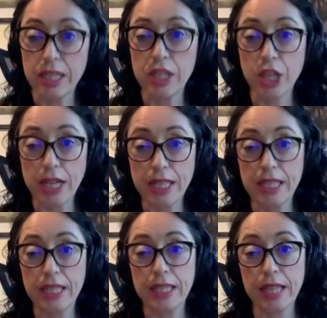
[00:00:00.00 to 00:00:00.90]

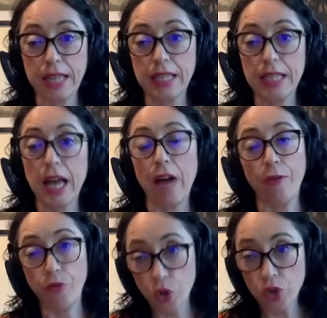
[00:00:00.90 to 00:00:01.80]
suggests that
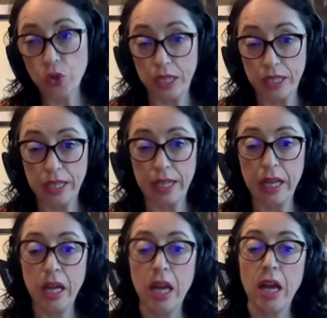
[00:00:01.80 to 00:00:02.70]

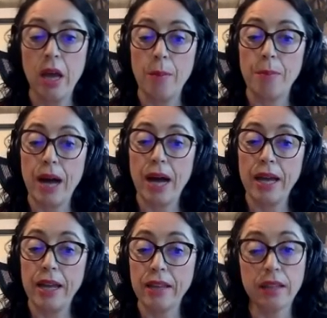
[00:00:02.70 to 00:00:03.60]
unfortunately,
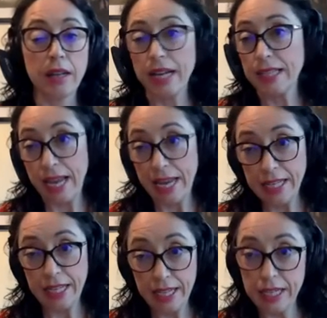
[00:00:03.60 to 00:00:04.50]
by in the next
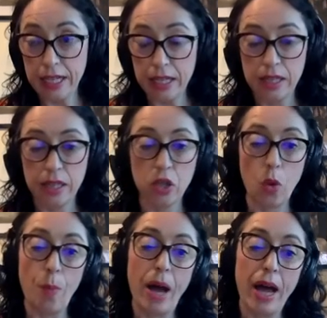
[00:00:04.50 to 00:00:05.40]
80 years,
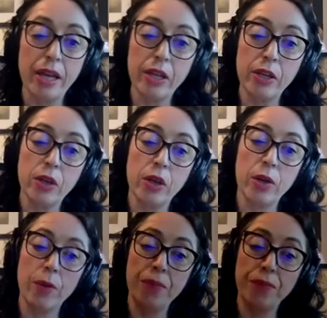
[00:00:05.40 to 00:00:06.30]
so by
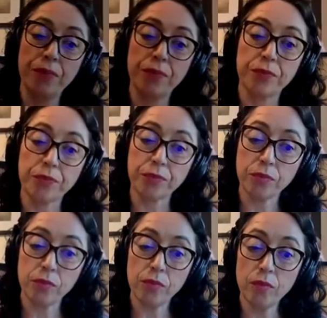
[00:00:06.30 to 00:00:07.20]
um,
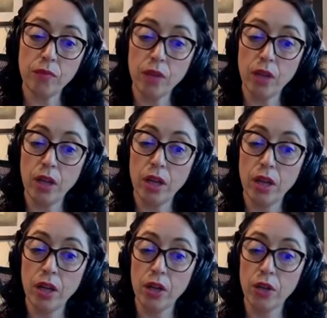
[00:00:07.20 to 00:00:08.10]

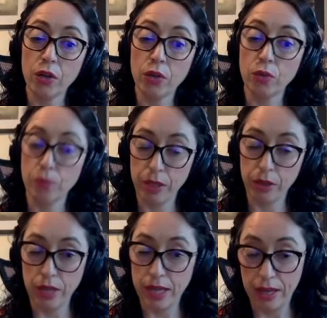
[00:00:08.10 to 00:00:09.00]
uh, by
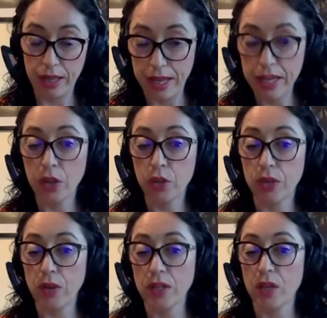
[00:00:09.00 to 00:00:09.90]
the, the year
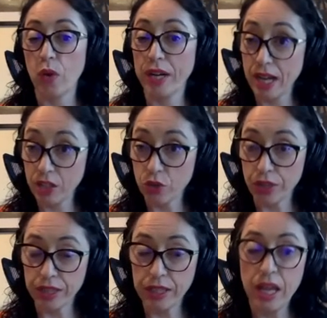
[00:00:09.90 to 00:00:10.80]

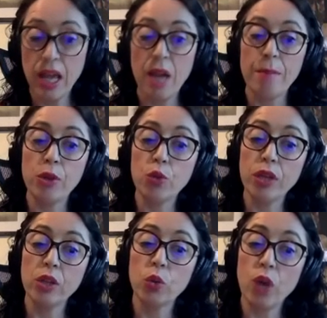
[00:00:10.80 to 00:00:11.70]
2100,
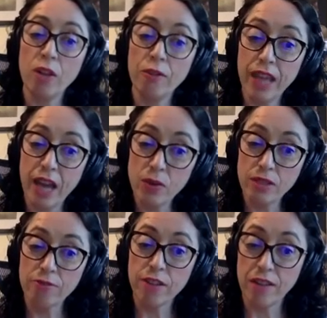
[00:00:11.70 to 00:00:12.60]
between
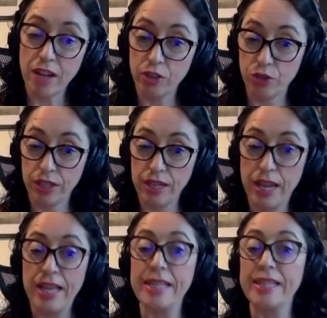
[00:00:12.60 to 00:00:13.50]
12,500
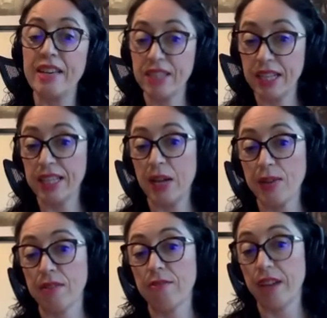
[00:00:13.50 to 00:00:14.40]
and
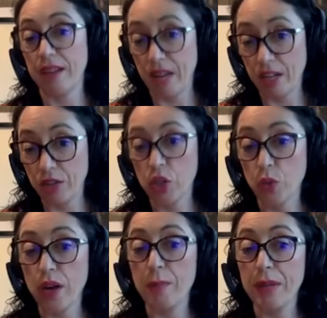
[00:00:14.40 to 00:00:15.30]
17,500
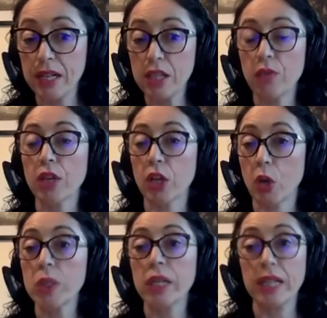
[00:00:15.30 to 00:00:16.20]
square meters of the
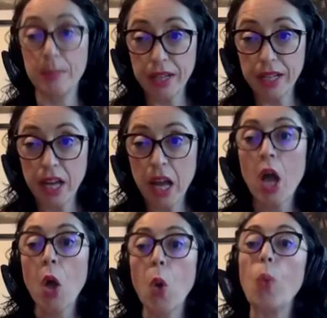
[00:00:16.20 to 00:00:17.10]
coast at Lipari
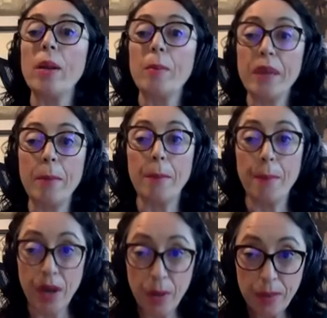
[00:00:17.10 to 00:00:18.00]
will be
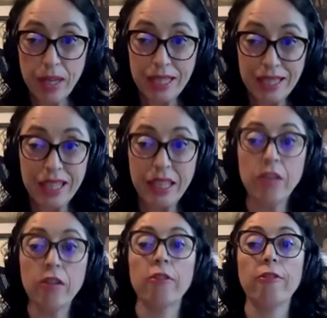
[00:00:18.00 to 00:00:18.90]

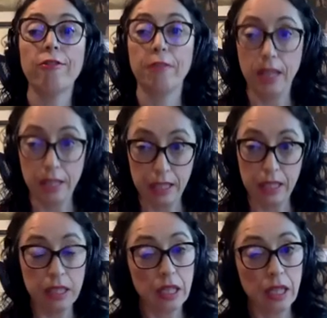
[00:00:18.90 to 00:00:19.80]
permanently flooded.